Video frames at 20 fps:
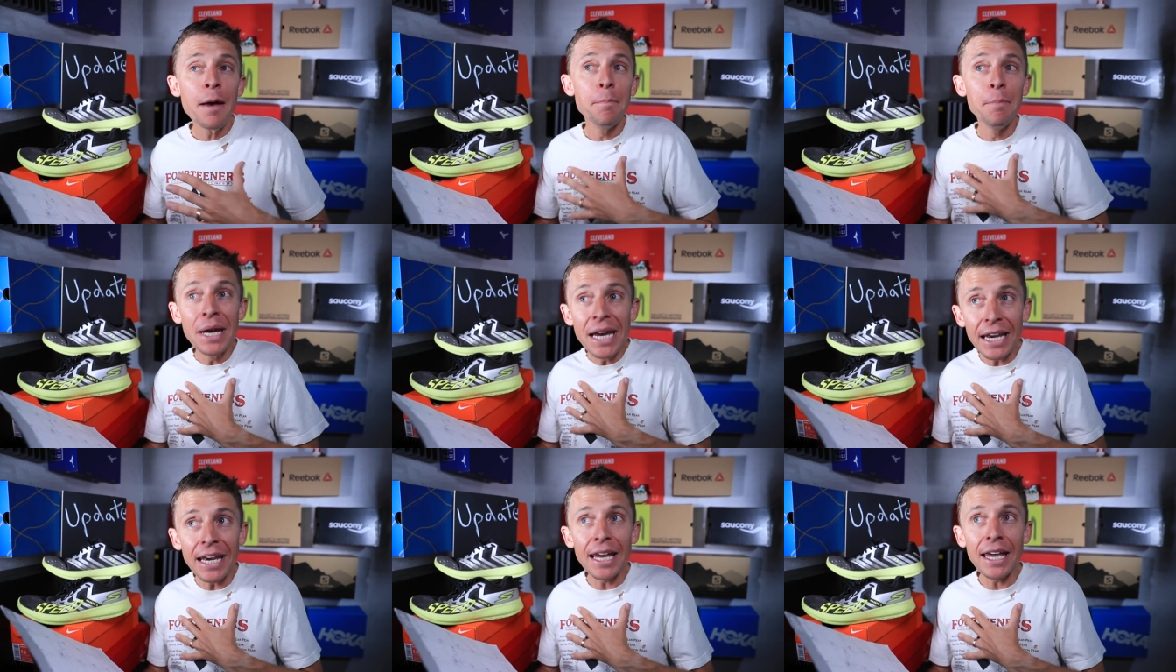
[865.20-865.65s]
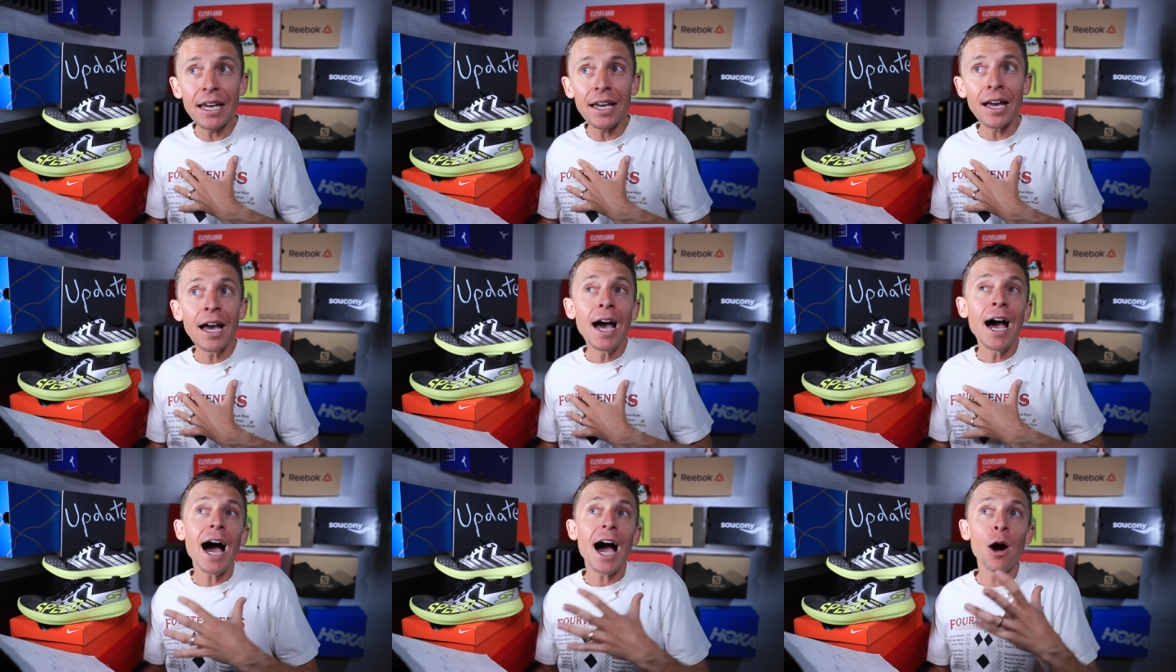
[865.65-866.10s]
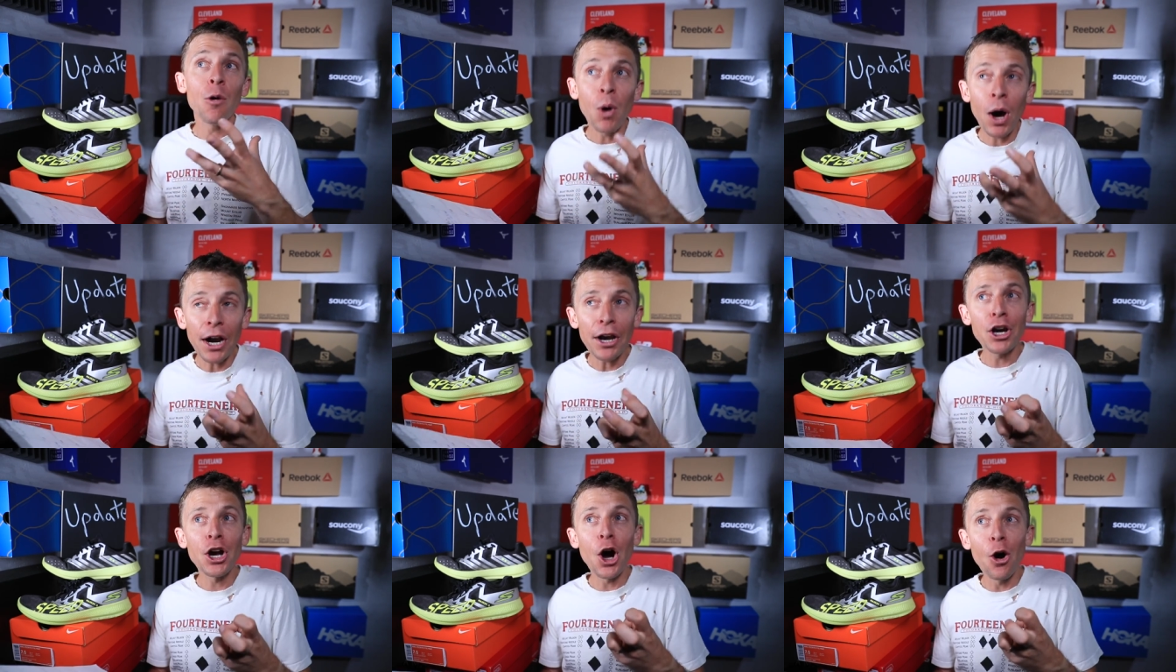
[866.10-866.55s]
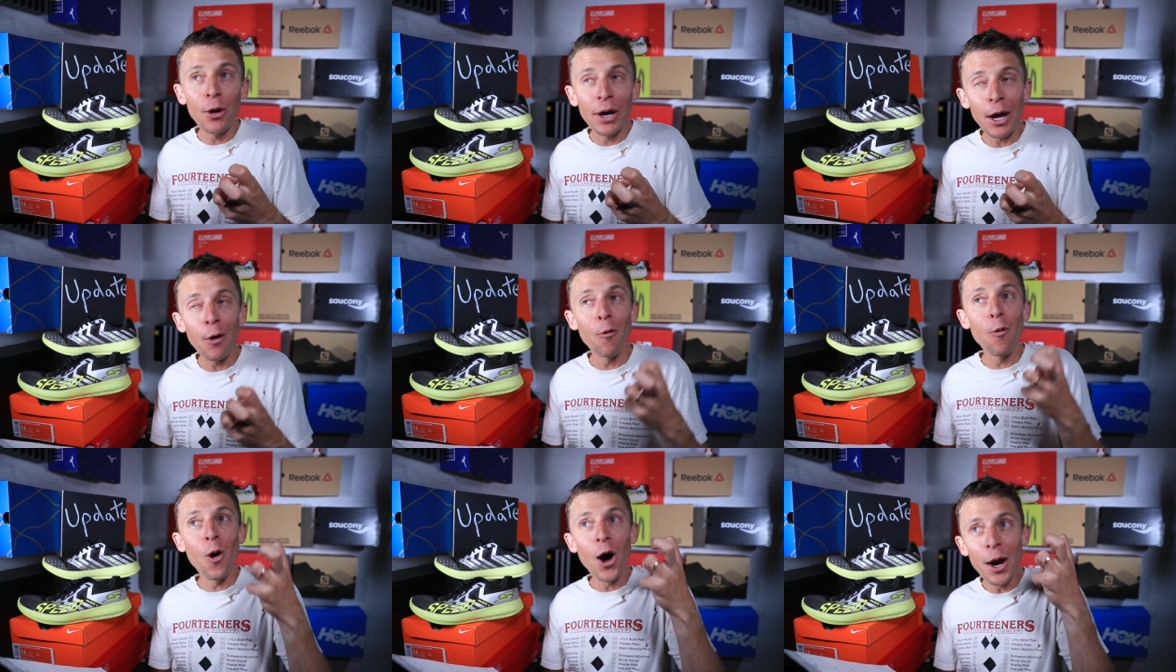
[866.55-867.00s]
Meaning, I want to go
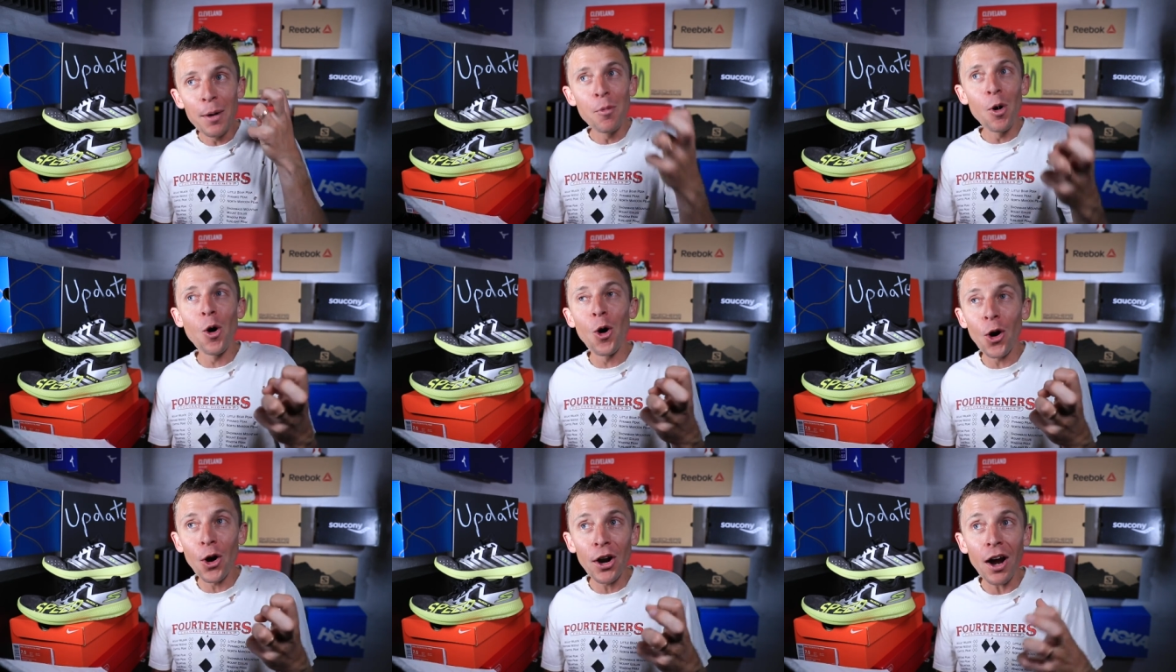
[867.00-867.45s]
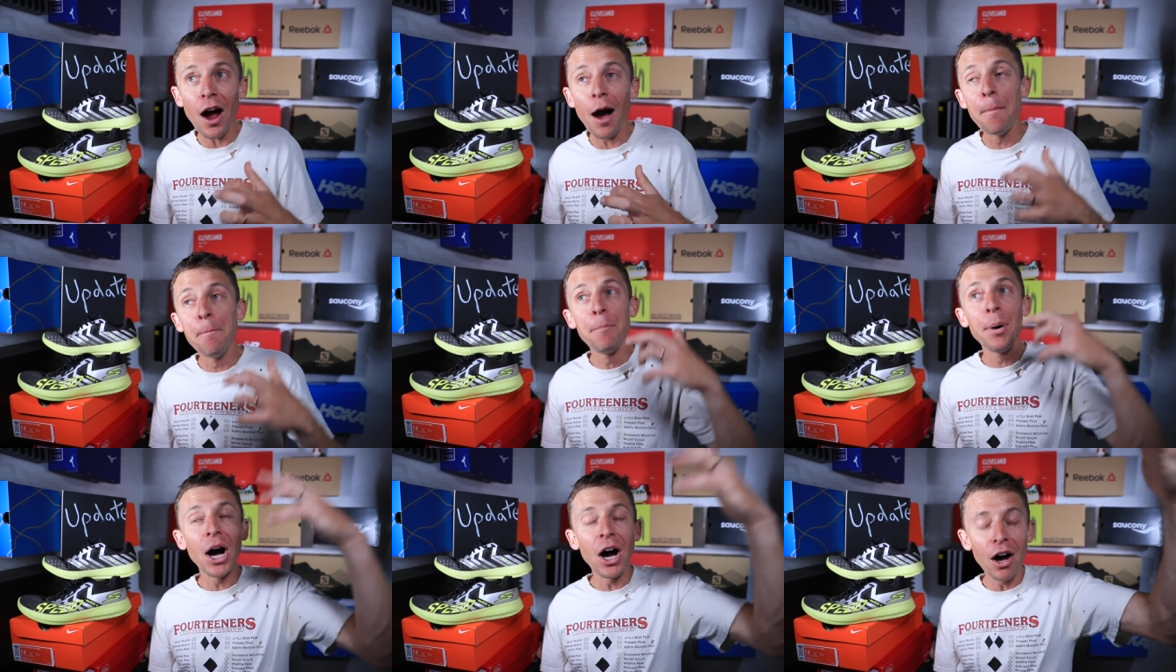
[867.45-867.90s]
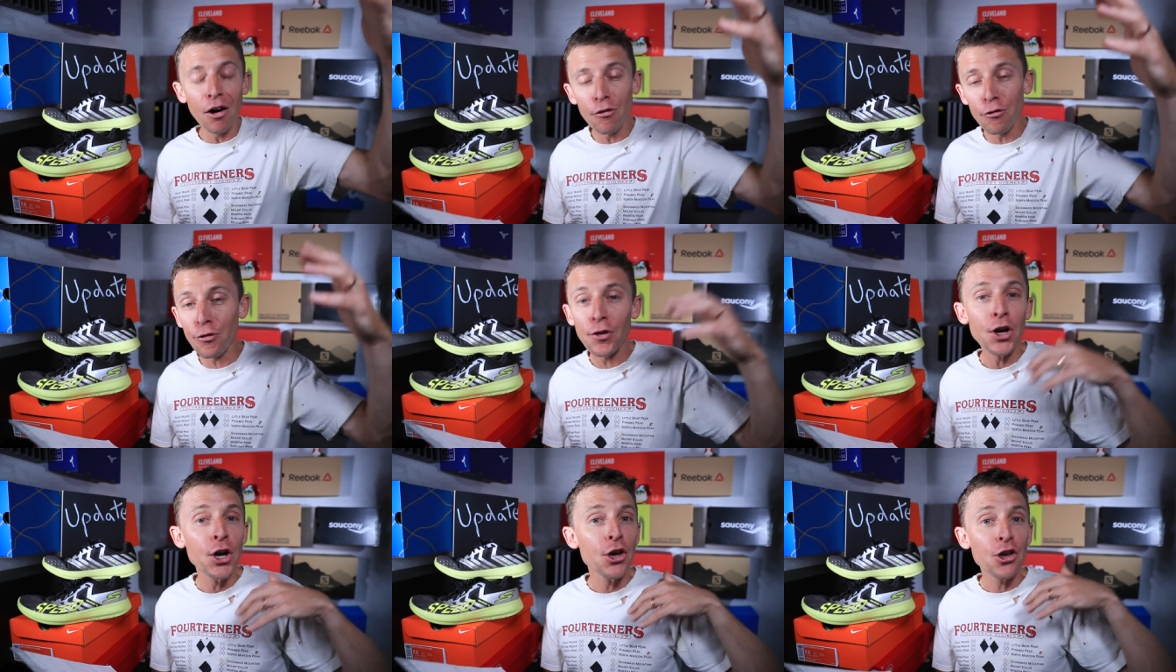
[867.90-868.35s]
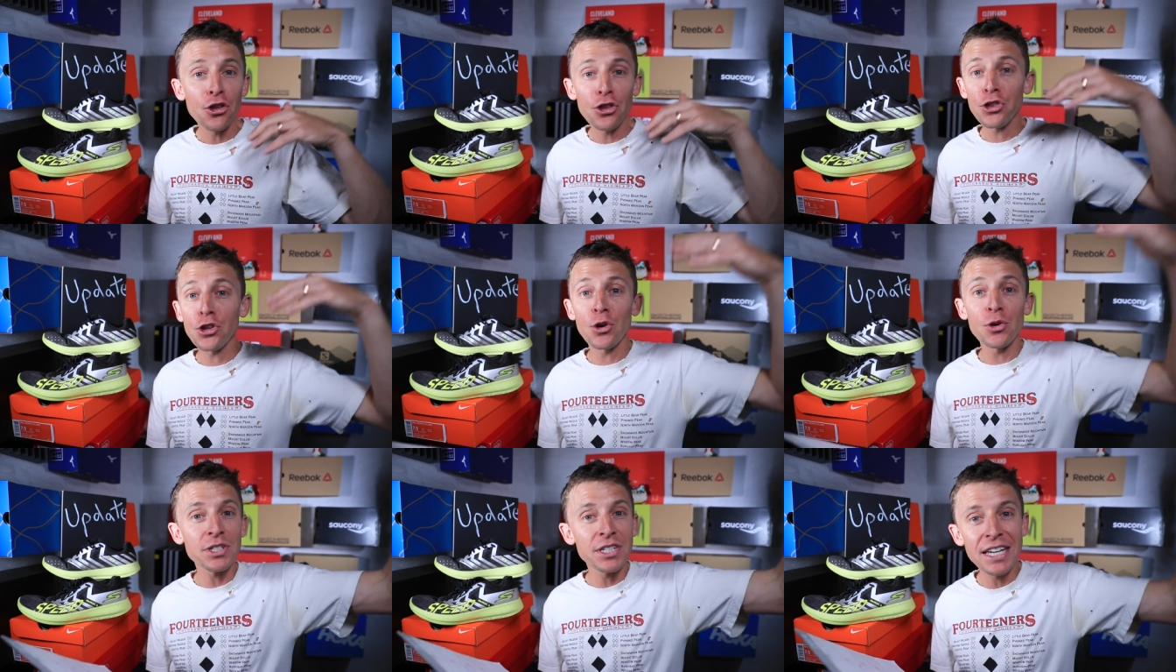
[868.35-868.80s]
get one more above
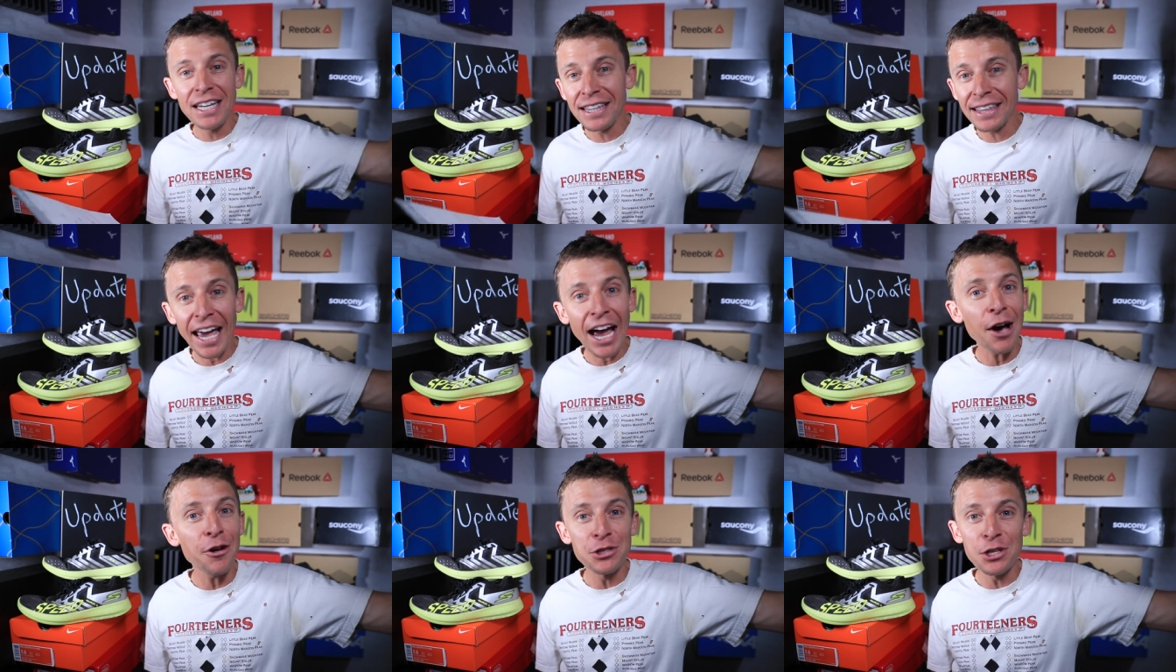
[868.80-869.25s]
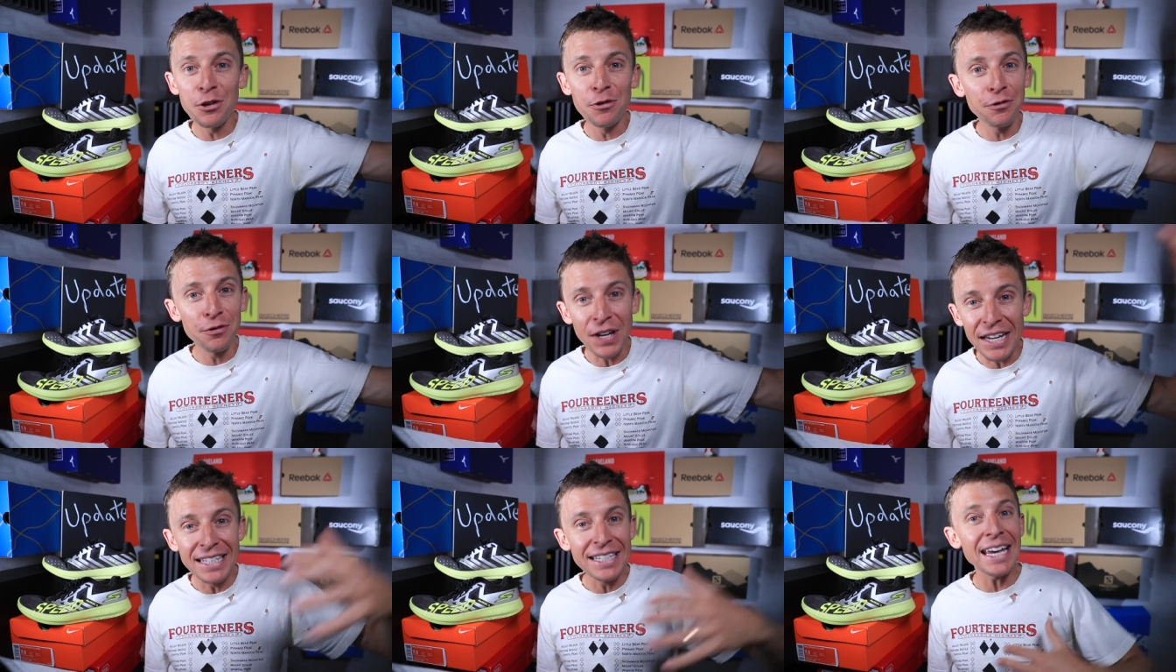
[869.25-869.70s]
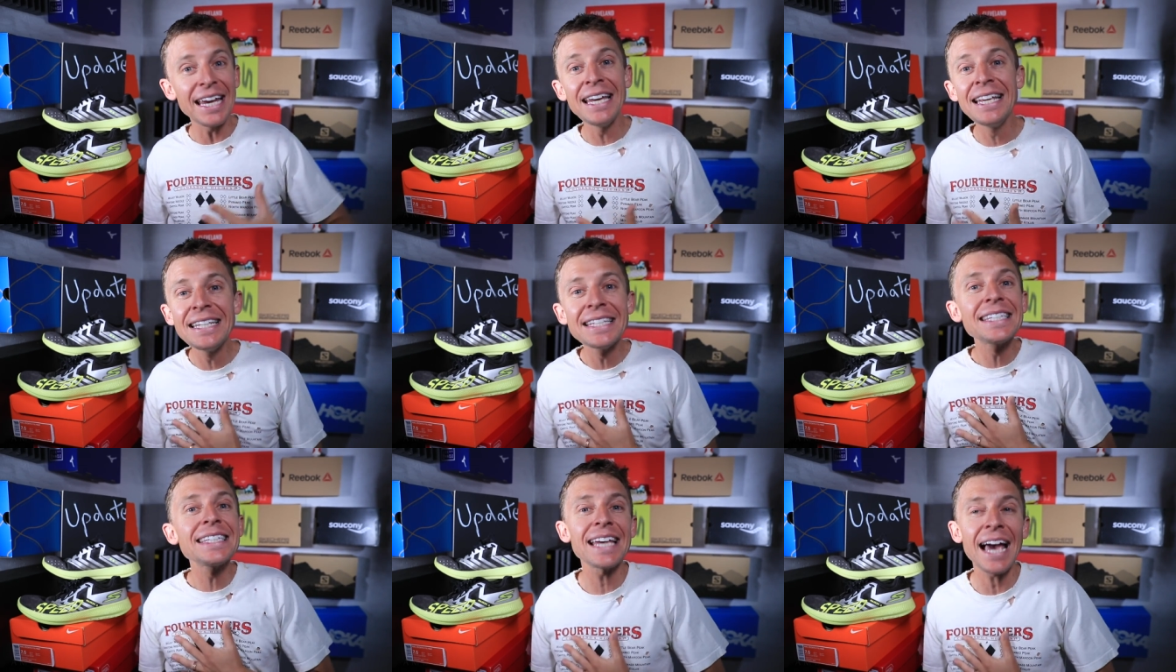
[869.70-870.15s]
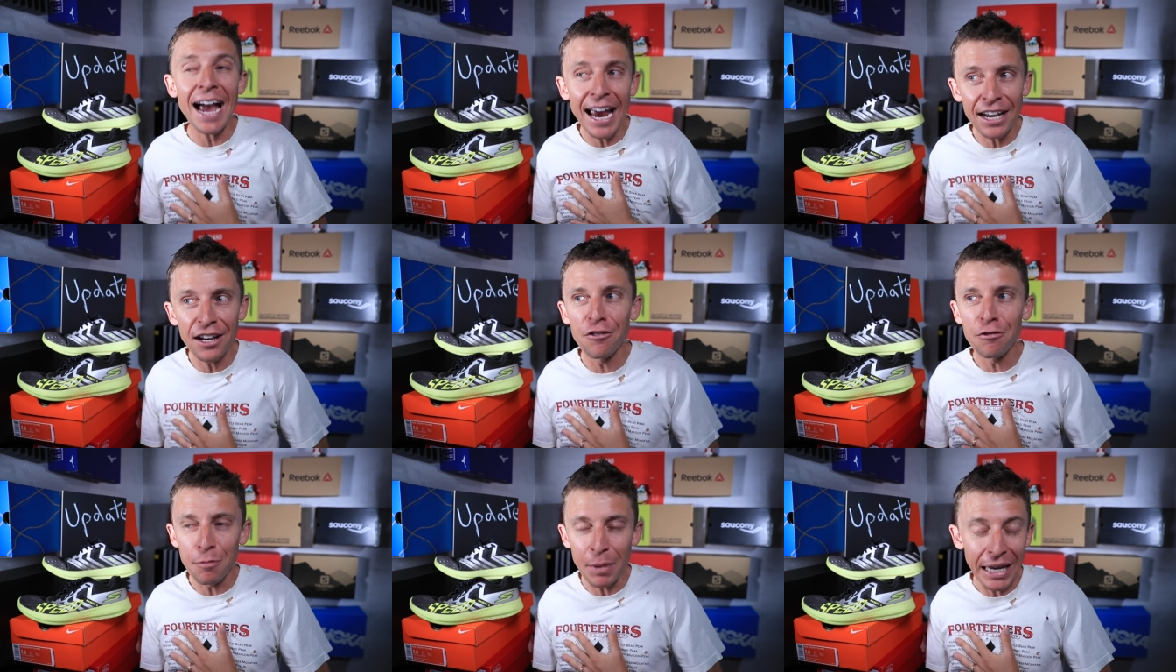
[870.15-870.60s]
thirteen thousand feet
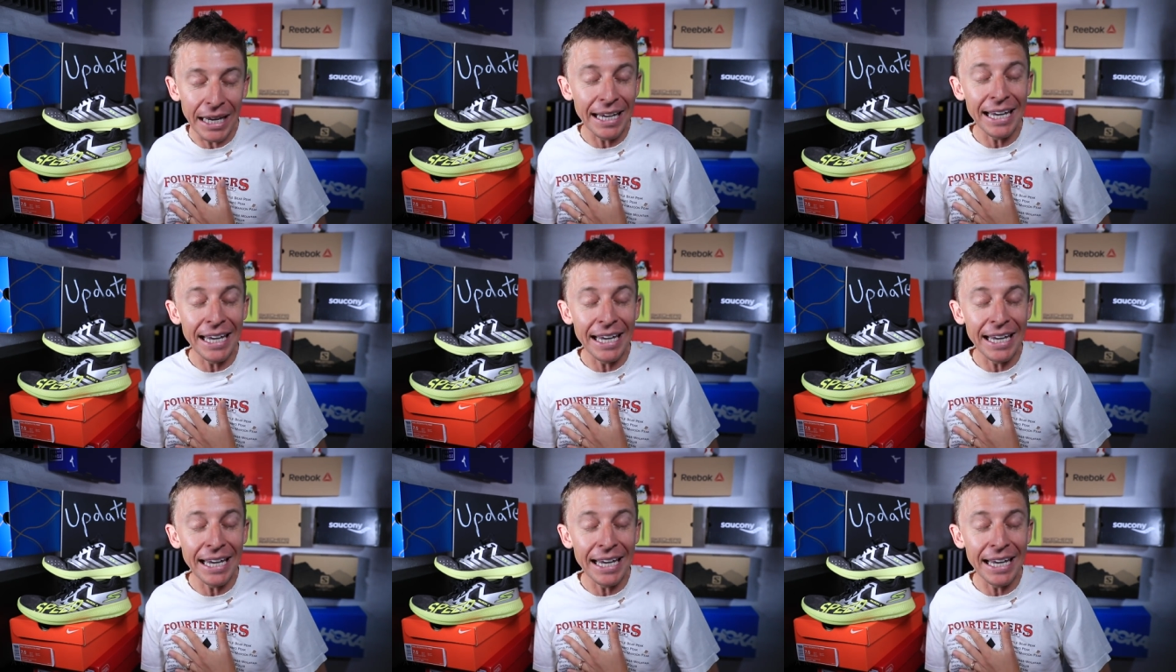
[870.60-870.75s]
inside of me.